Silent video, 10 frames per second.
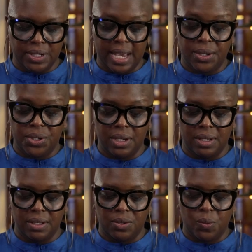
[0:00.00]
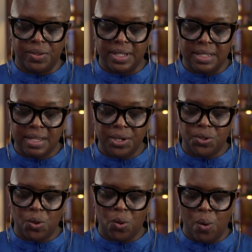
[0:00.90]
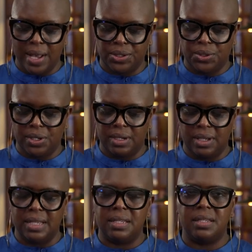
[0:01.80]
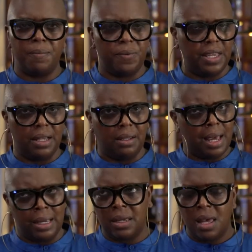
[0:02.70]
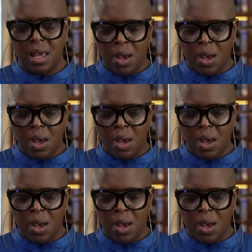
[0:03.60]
tensions where the central question is something like,